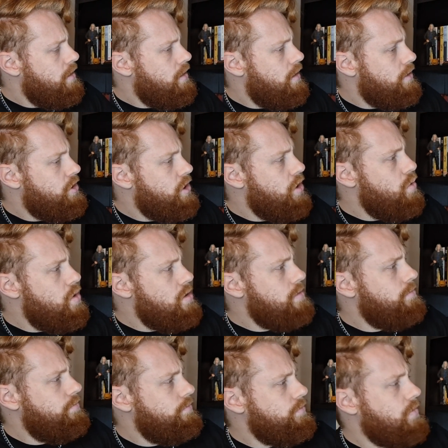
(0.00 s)
Do you know what?
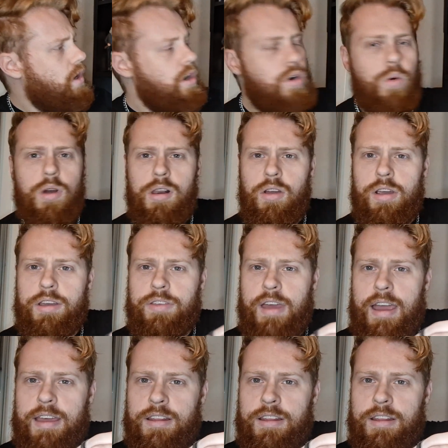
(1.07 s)
I quite like that.